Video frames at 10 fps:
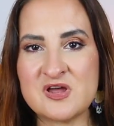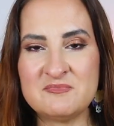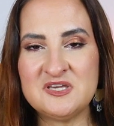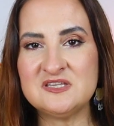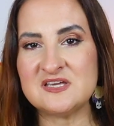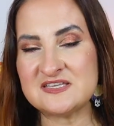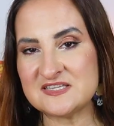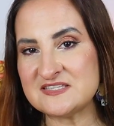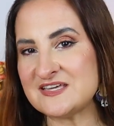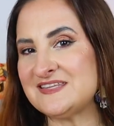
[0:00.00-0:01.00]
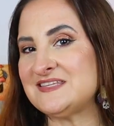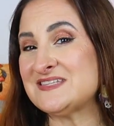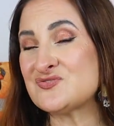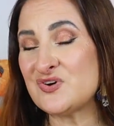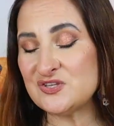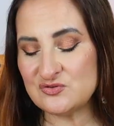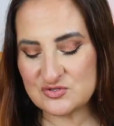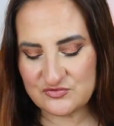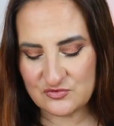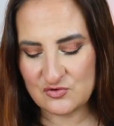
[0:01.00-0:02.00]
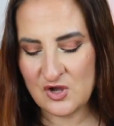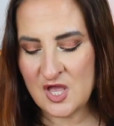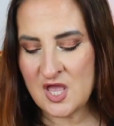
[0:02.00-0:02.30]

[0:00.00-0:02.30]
I mean, as I said, it is quite useful,